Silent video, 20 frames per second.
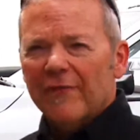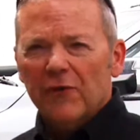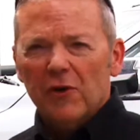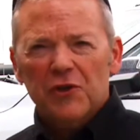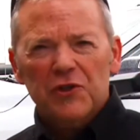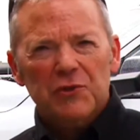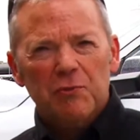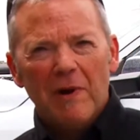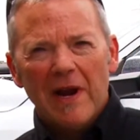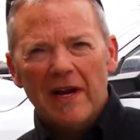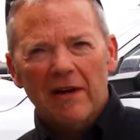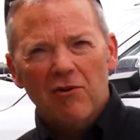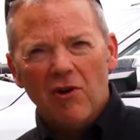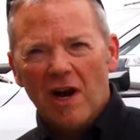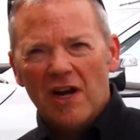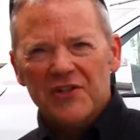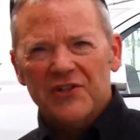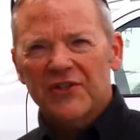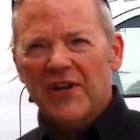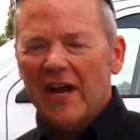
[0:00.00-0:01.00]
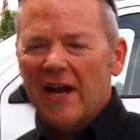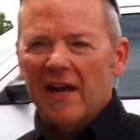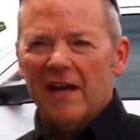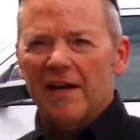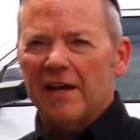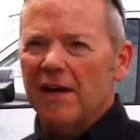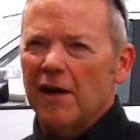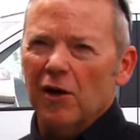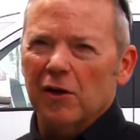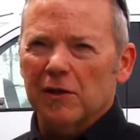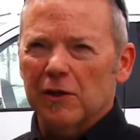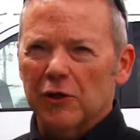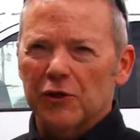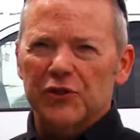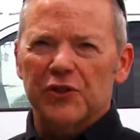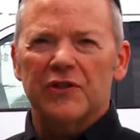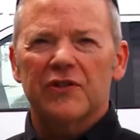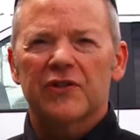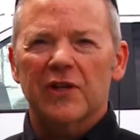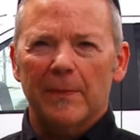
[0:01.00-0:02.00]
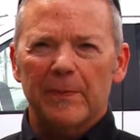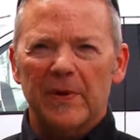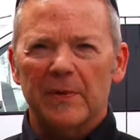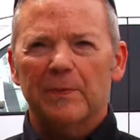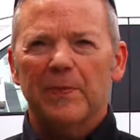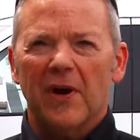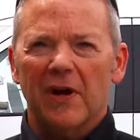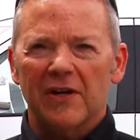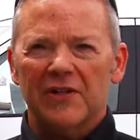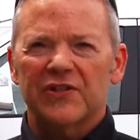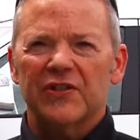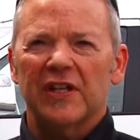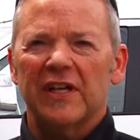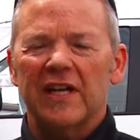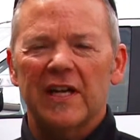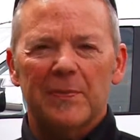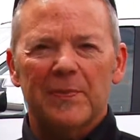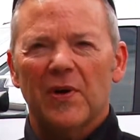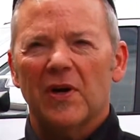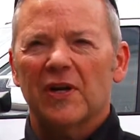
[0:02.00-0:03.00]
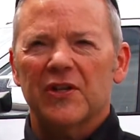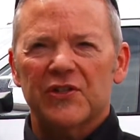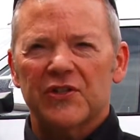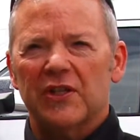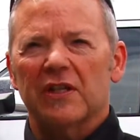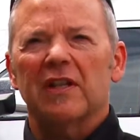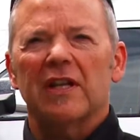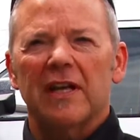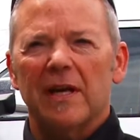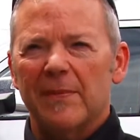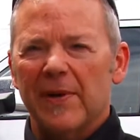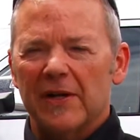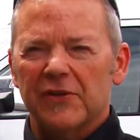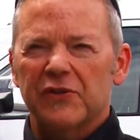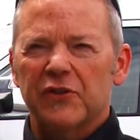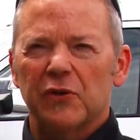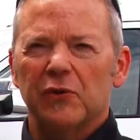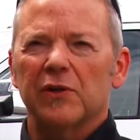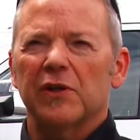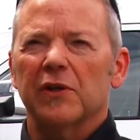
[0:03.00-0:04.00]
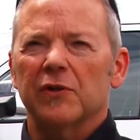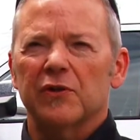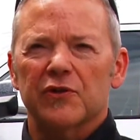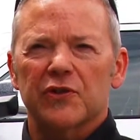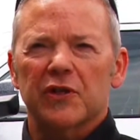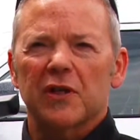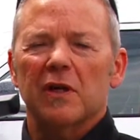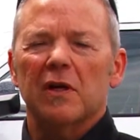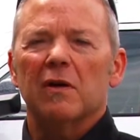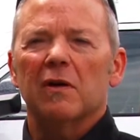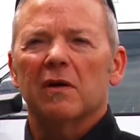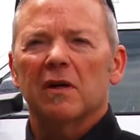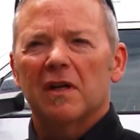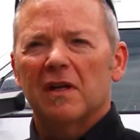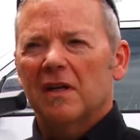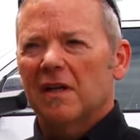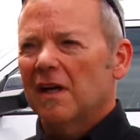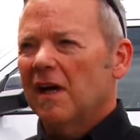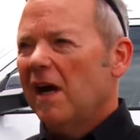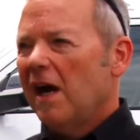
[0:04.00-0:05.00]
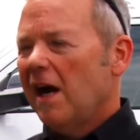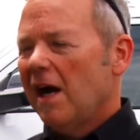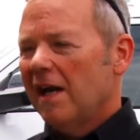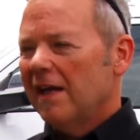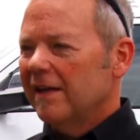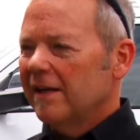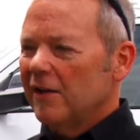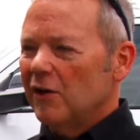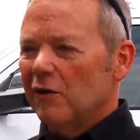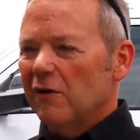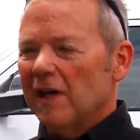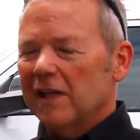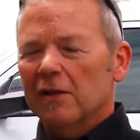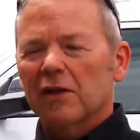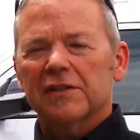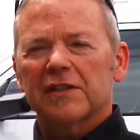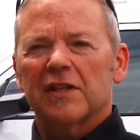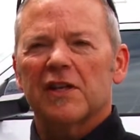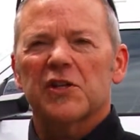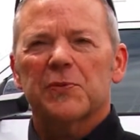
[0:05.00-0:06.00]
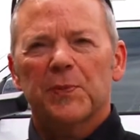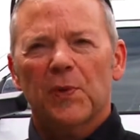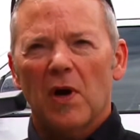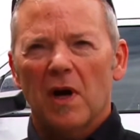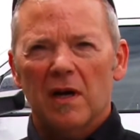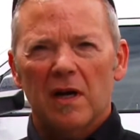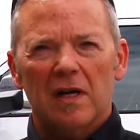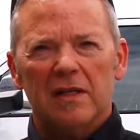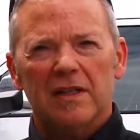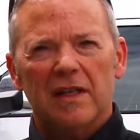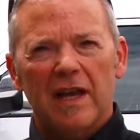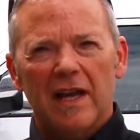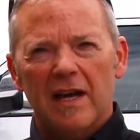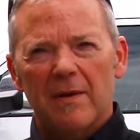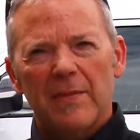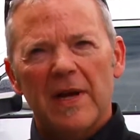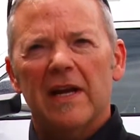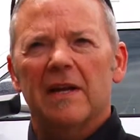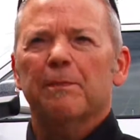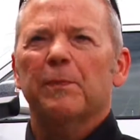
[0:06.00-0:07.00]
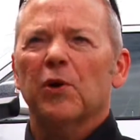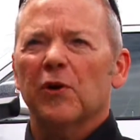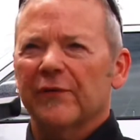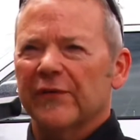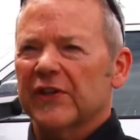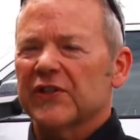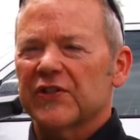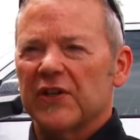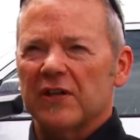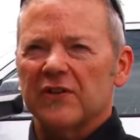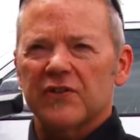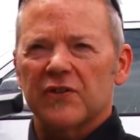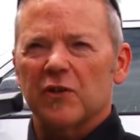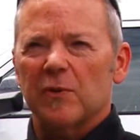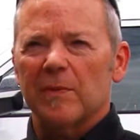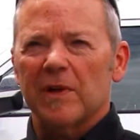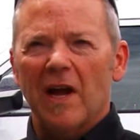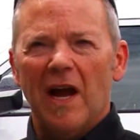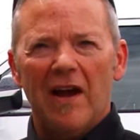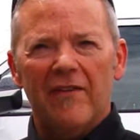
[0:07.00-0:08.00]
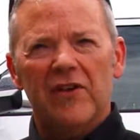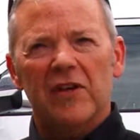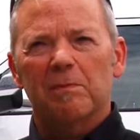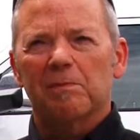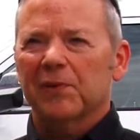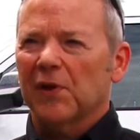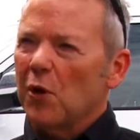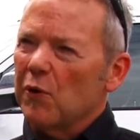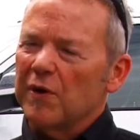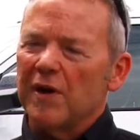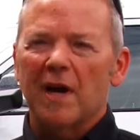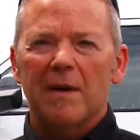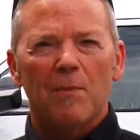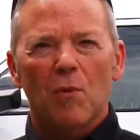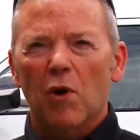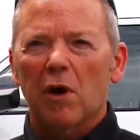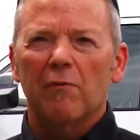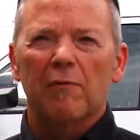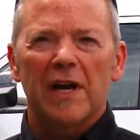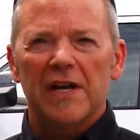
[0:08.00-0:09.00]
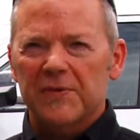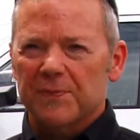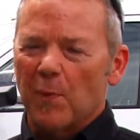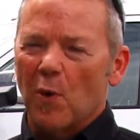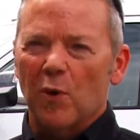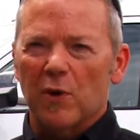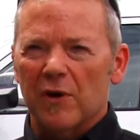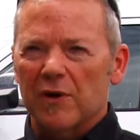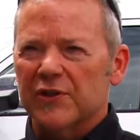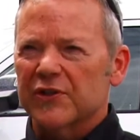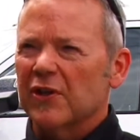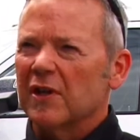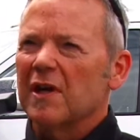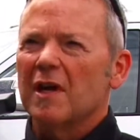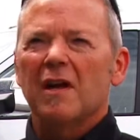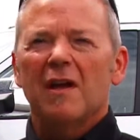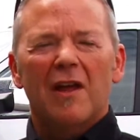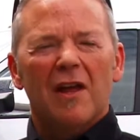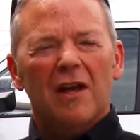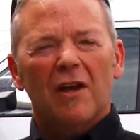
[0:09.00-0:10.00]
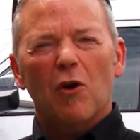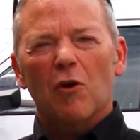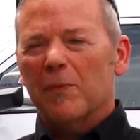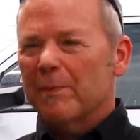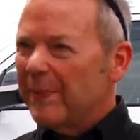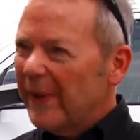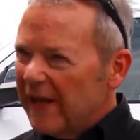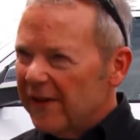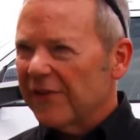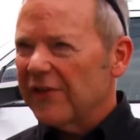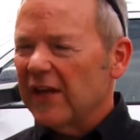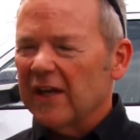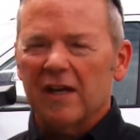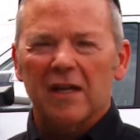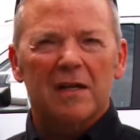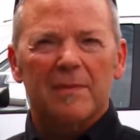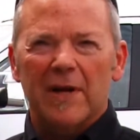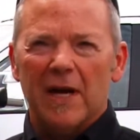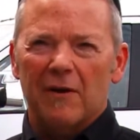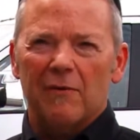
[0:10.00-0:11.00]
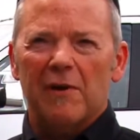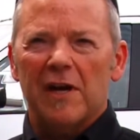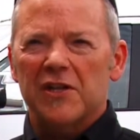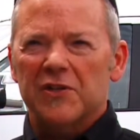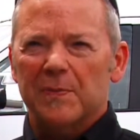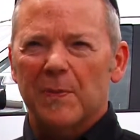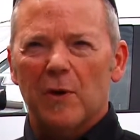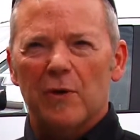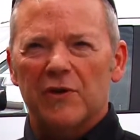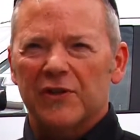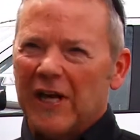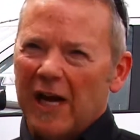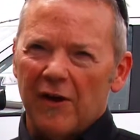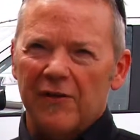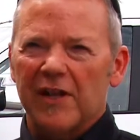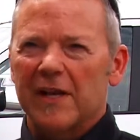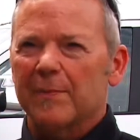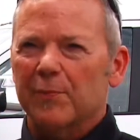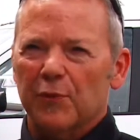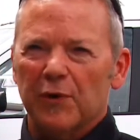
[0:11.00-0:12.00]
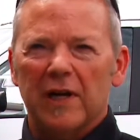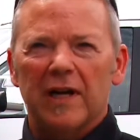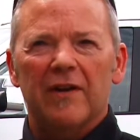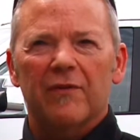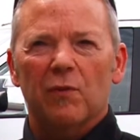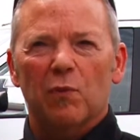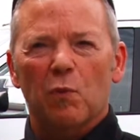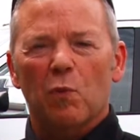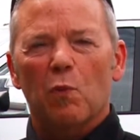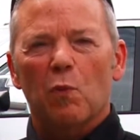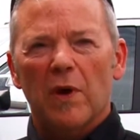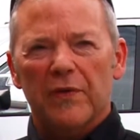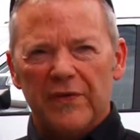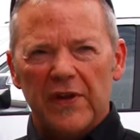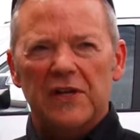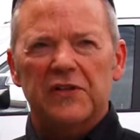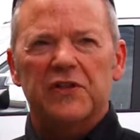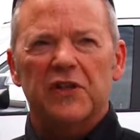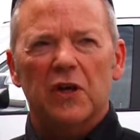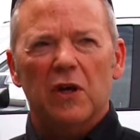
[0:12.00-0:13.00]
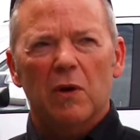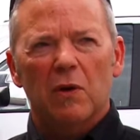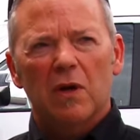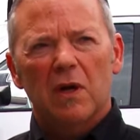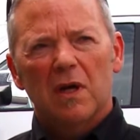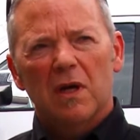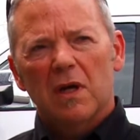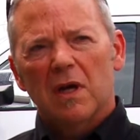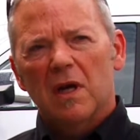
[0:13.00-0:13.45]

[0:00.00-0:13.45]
I first ran across Dan and Airlutions up in Park City at Park Silly about 2 years ago. I looked at his product and it made perfect sense to me. Having blown up more race motors, go to bed thinking about race motors, how they breathe, what they do.